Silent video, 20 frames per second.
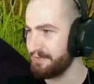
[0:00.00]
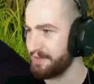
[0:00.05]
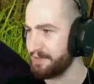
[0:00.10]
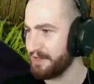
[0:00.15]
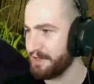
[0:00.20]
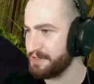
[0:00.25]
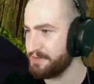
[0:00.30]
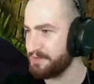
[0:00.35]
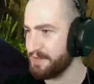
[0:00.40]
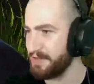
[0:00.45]
the
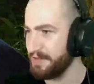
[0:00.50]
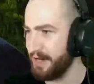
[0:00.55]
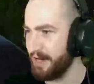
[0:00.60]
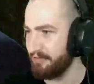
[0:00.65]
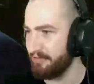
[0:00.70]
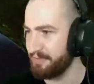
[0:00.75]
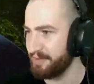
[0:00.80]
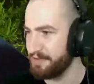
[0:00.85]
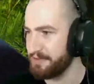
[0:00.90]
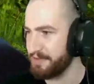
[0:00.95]
country and
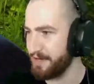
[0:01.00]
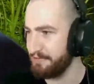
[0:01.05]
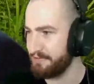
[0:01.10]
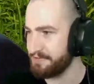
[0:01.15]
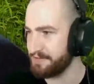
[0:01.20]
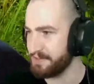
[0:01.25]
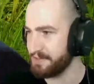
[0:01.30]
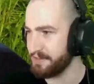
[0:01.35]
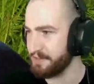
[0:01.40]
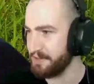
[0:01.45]
have been
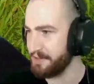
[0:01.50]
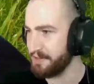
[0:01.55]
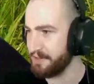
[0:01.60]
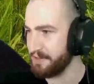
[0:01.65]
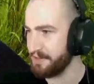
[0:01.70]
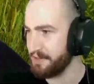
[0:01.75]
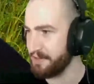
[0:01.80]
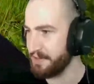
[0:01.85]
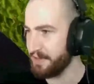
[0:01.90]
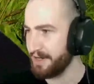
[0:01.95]
drafted.
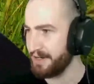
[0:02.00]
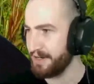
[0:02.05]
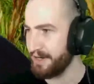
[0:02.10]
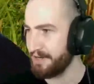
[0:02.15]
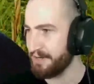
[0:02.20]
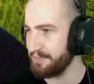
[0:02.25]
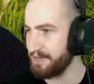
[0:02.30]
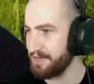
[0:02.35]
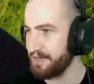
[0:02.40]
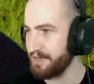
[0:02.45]

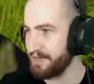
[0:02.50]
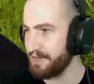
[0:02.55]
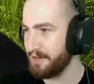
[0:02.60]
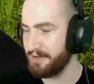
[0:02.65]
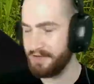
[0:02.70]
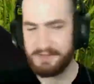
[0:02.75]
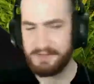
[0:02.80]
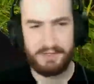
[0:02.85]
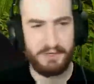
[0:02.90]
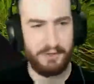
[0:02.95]
Enlighten me here,
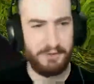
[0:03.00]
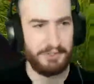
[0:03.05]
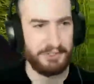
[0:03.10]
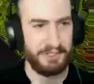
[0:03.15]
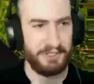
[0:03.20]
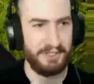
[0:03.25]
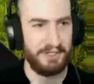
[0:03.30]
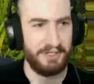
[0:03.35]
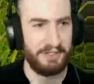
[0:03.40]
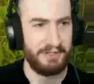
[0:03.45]
that's kosher,
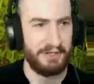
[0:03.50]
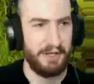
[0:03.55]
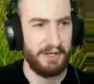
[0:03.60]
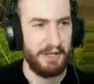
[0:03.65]
innit?